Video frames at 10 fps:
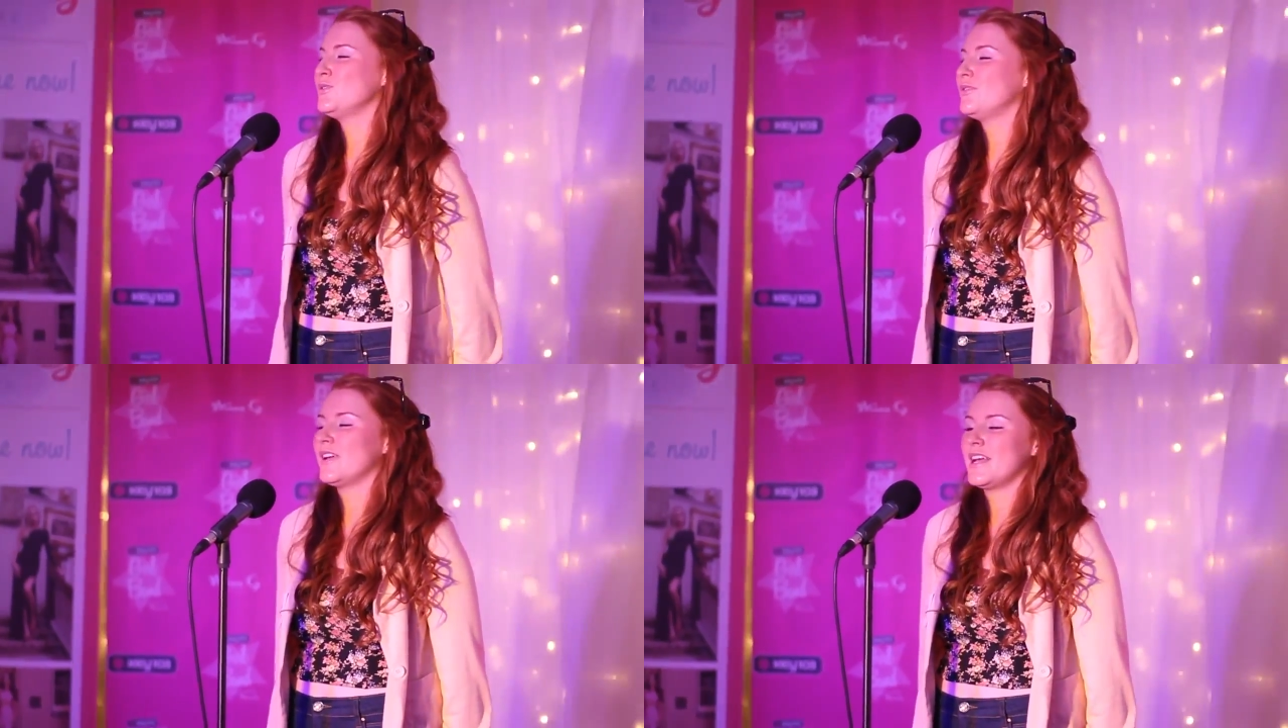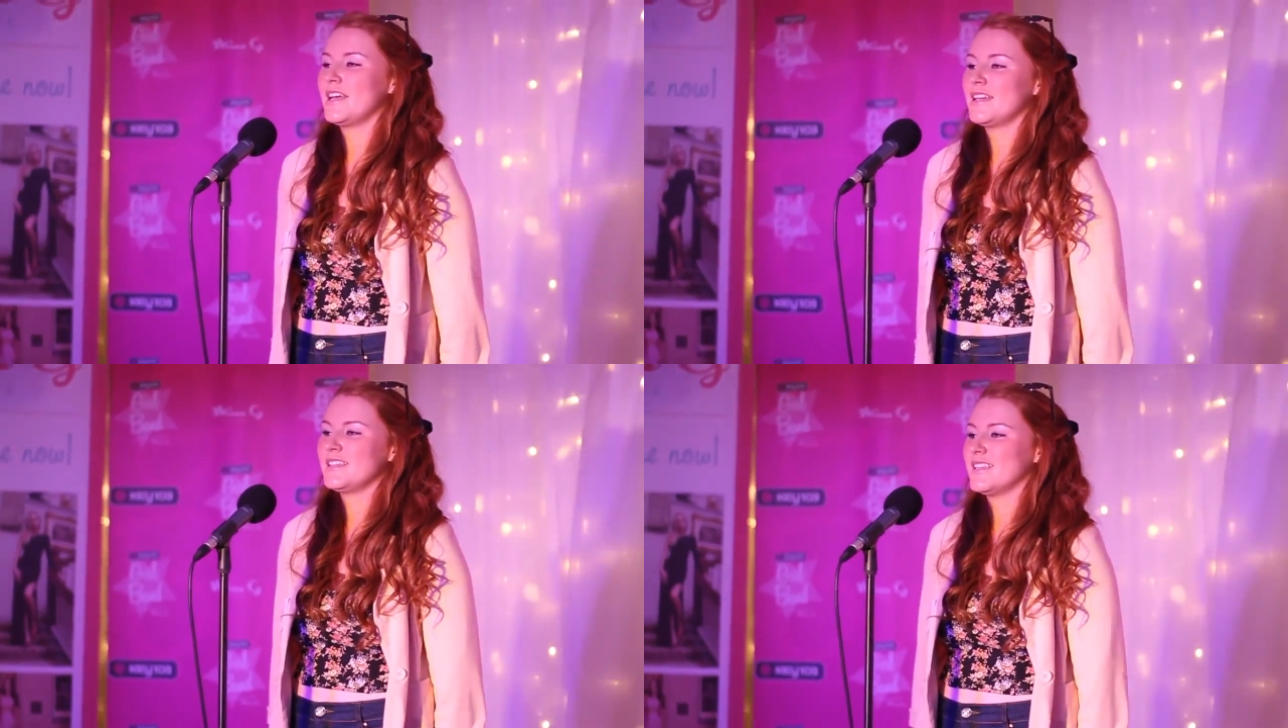
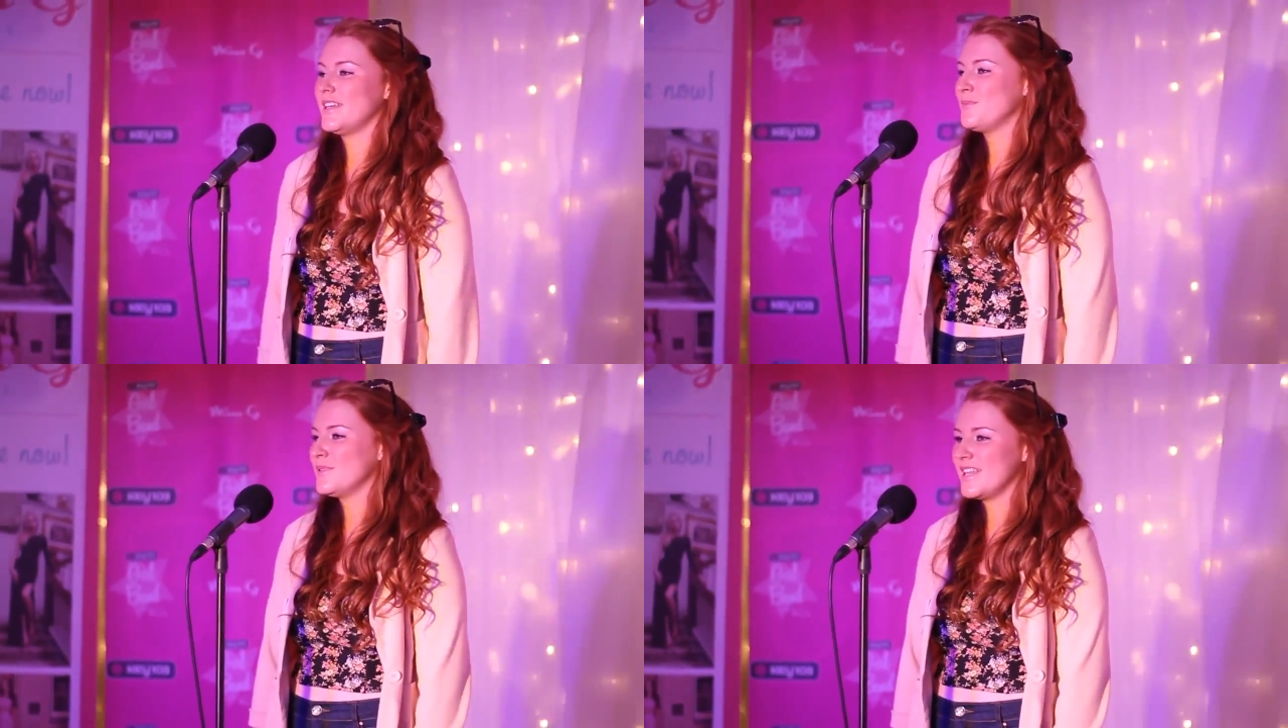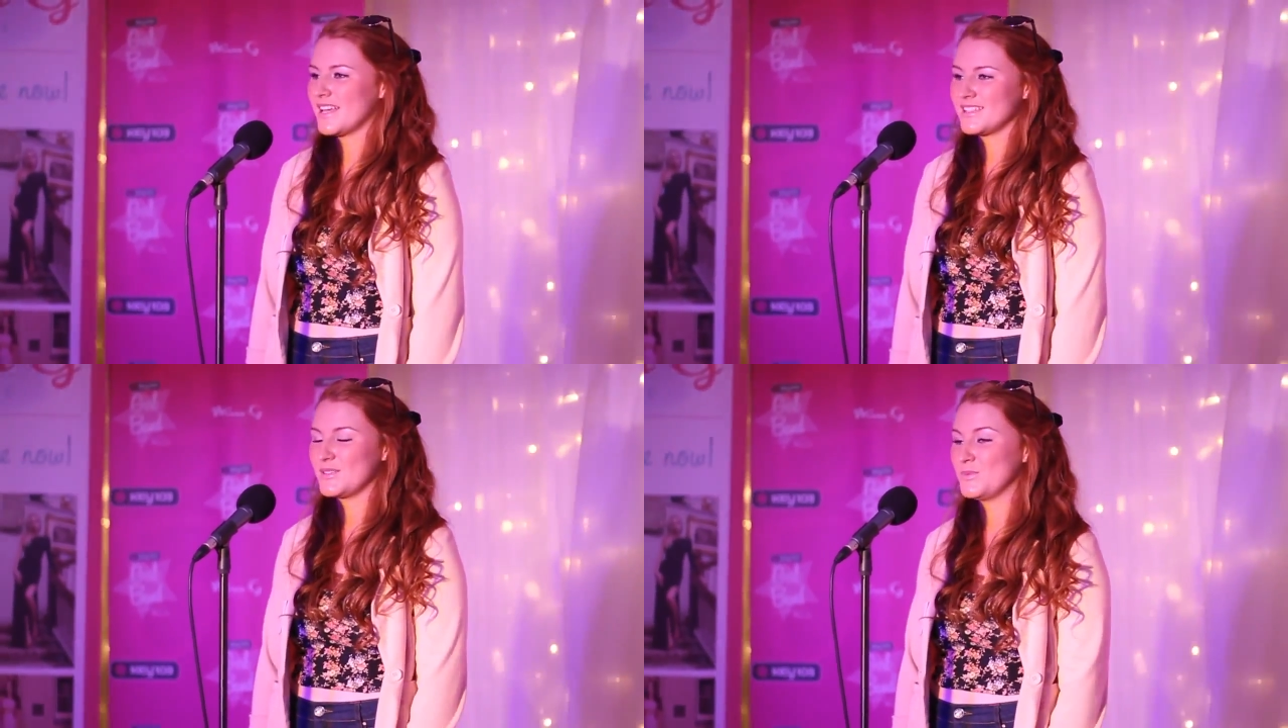find him
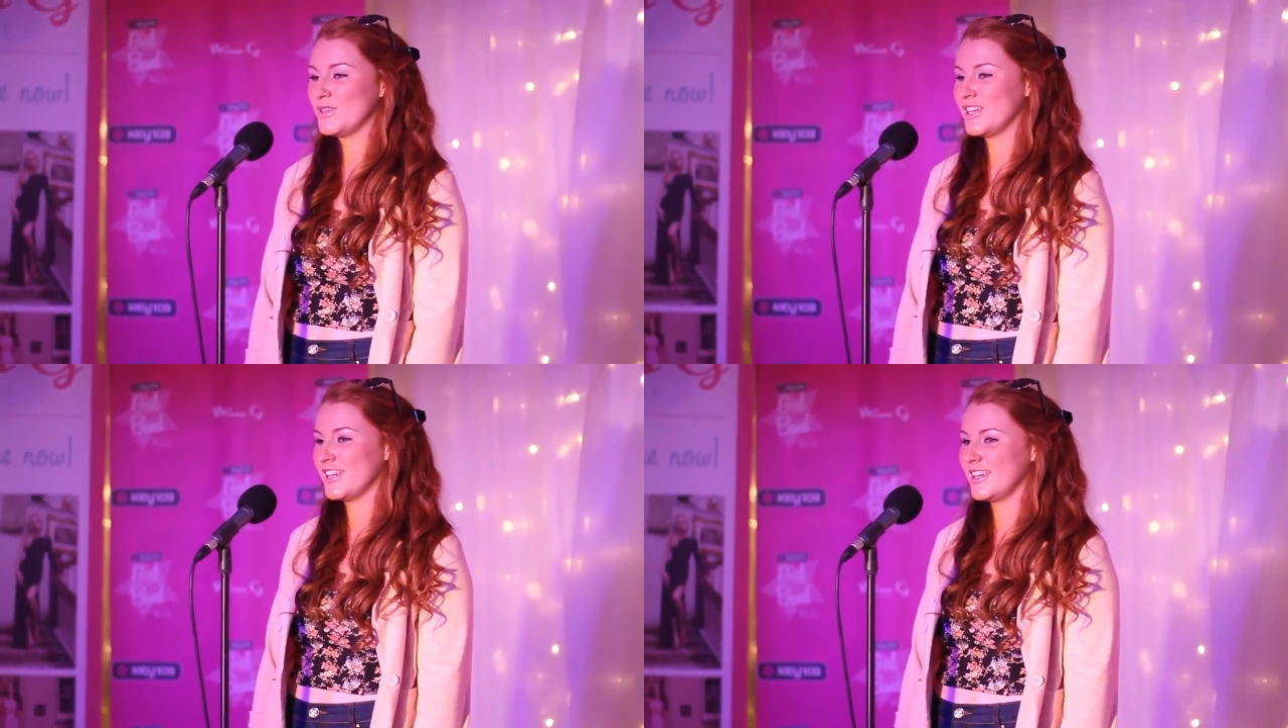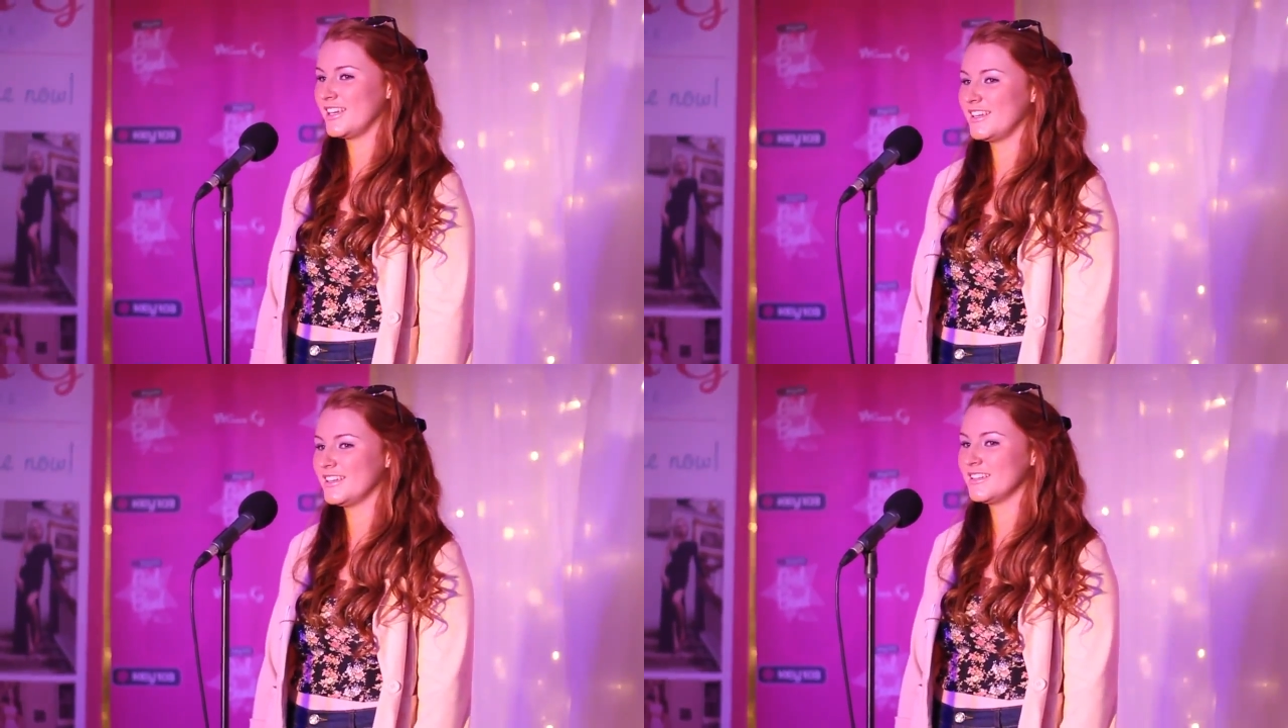next to
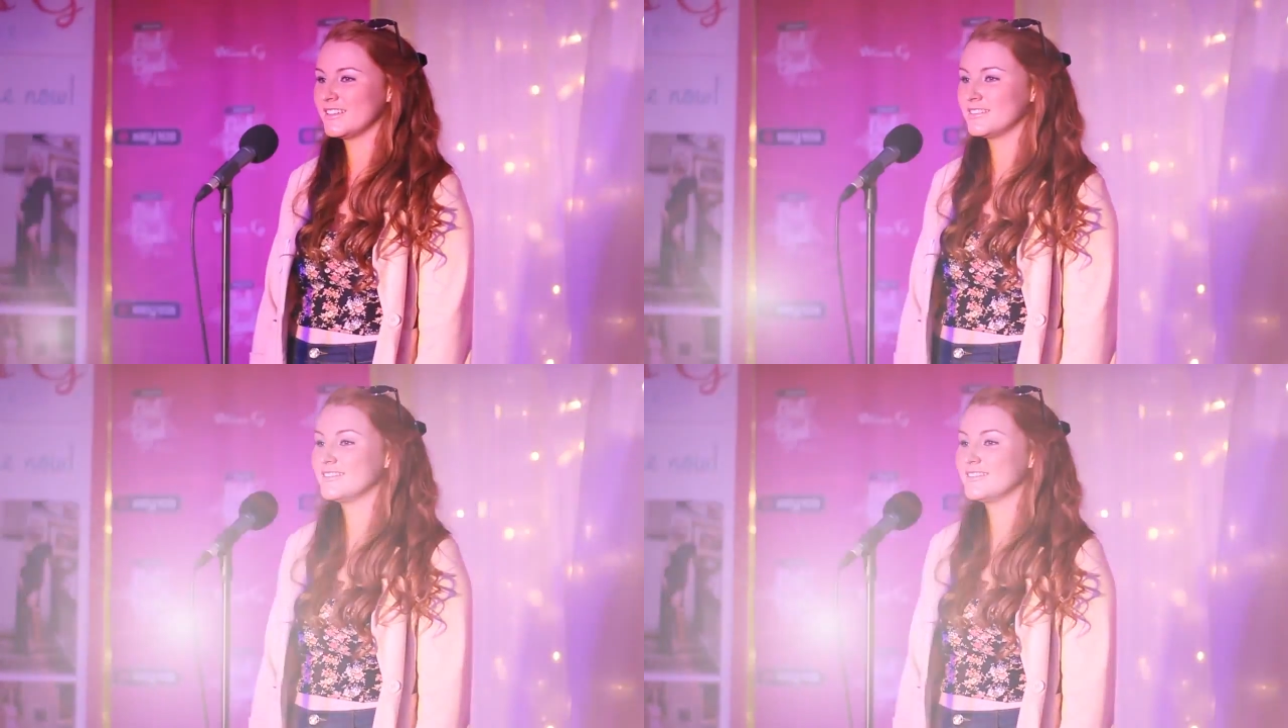me.